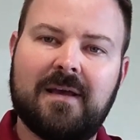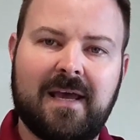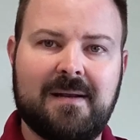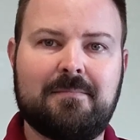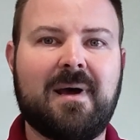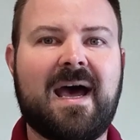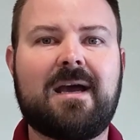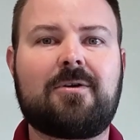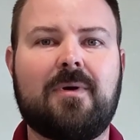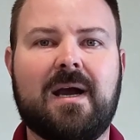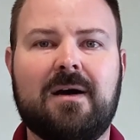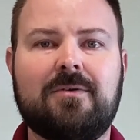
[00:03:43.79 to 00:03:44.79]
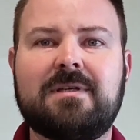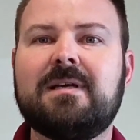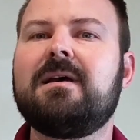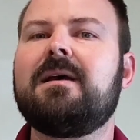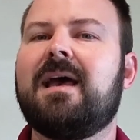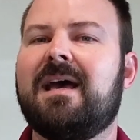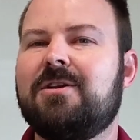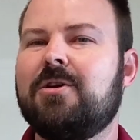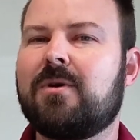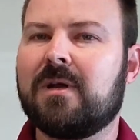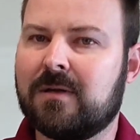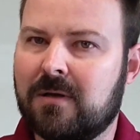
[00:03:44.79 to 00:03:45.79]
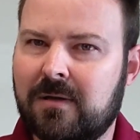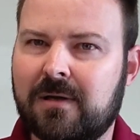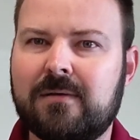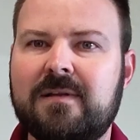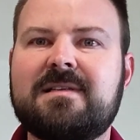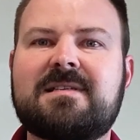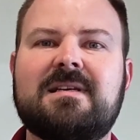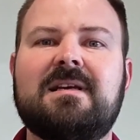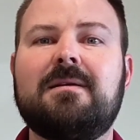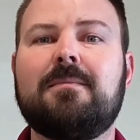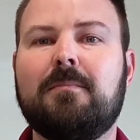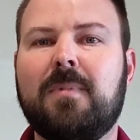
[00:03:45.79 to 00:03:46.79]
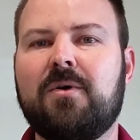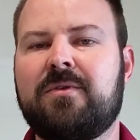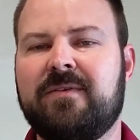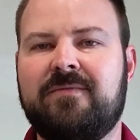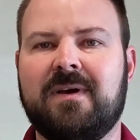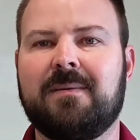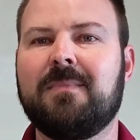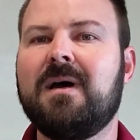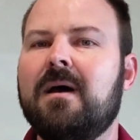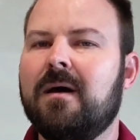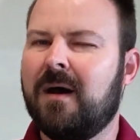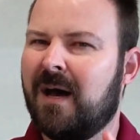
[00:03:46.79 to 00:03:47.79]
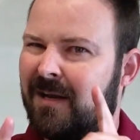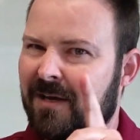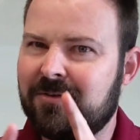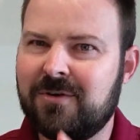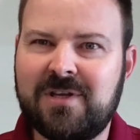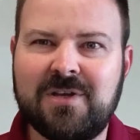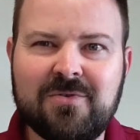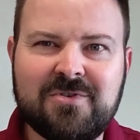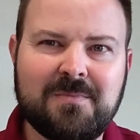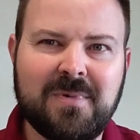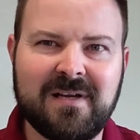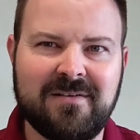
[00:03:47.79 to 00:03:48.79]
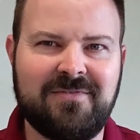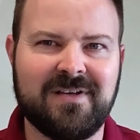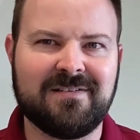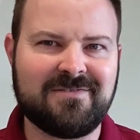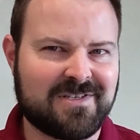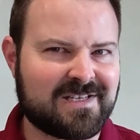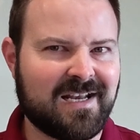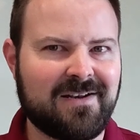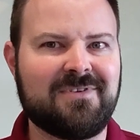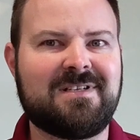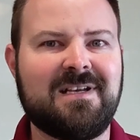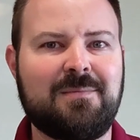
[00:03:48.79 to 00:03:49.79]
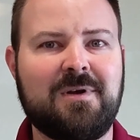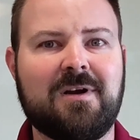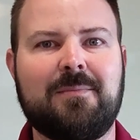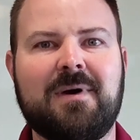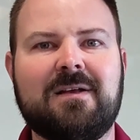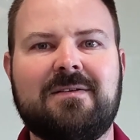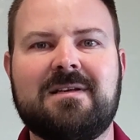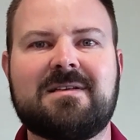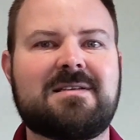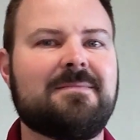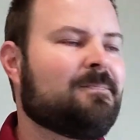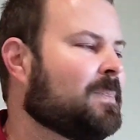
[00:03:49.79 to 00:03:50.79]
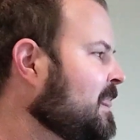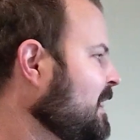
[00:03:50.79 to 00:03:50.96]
and background, and you can clearly see both of them. Another huge benefit, just kind of a tip here about this,